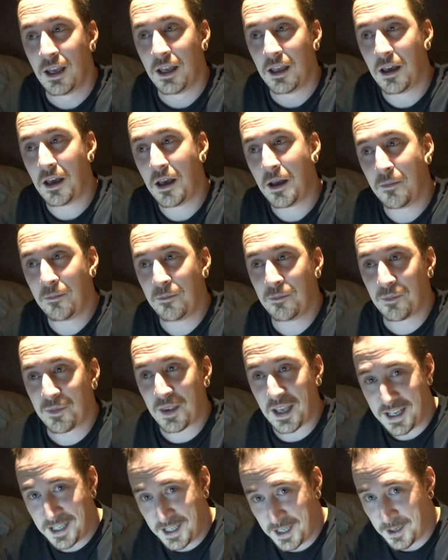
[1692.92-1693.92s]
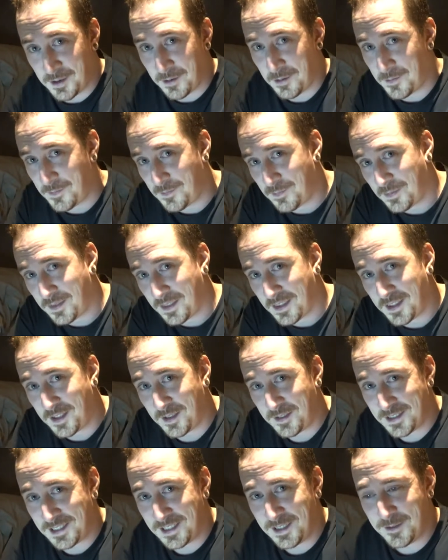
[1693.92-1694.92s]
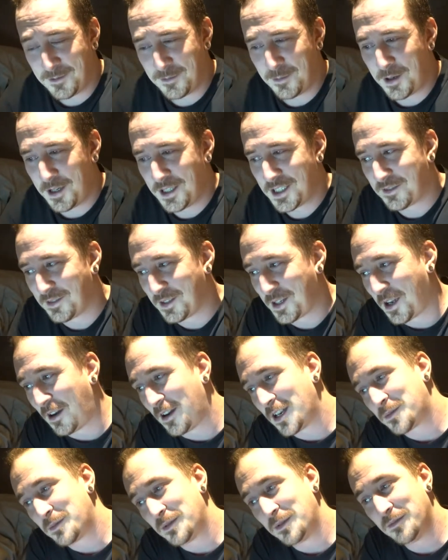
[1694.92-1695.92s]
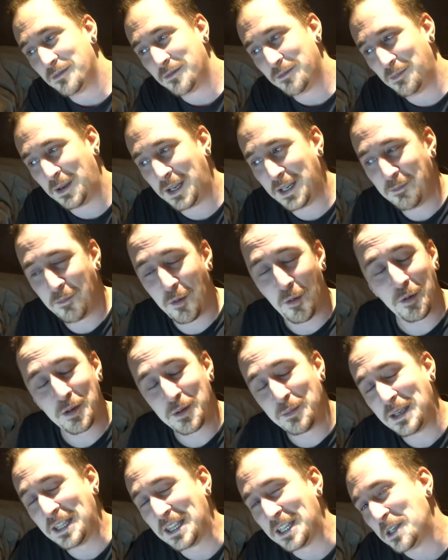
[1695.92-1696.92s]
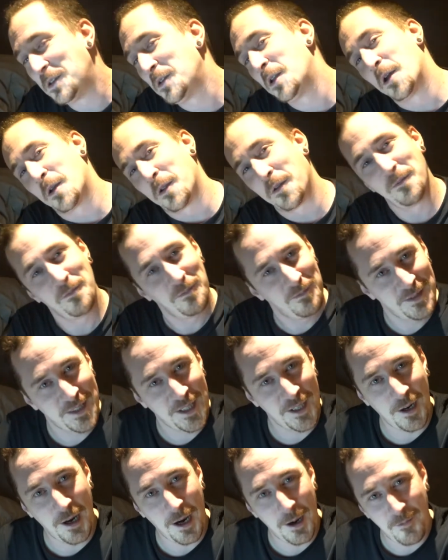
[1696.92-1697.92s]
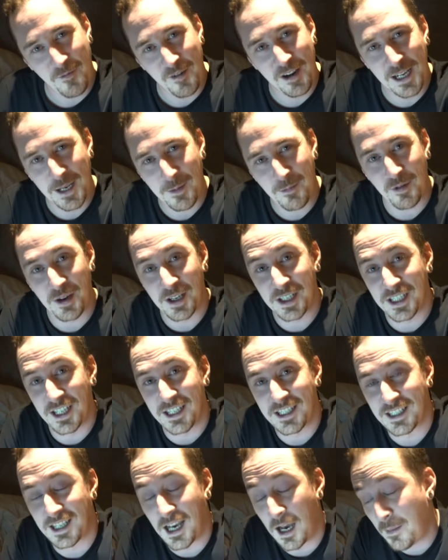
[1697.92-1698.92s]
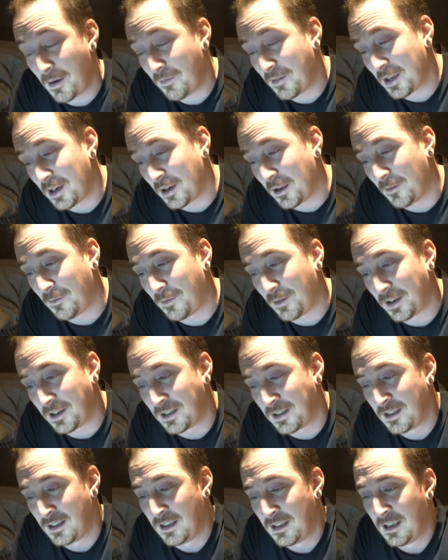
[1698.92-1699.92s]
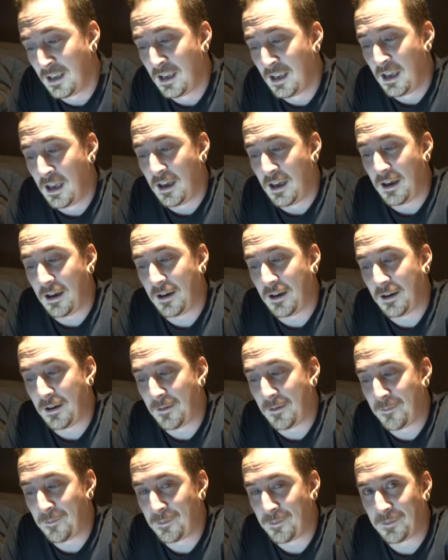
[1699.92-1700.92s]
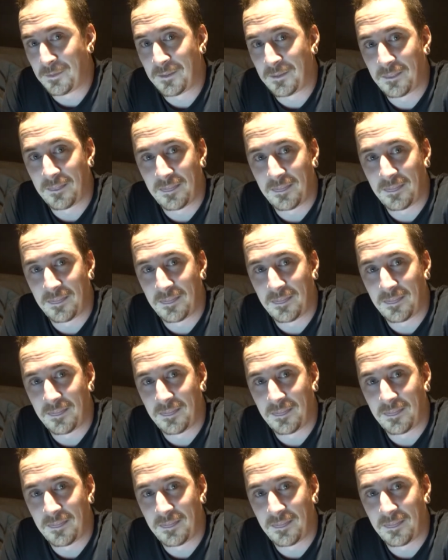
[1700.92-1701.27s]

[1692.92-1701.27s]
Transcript: Thank you. Those little words of encouragement mean more to me than you know. So I really appreciate it. I'm having a lot of fun.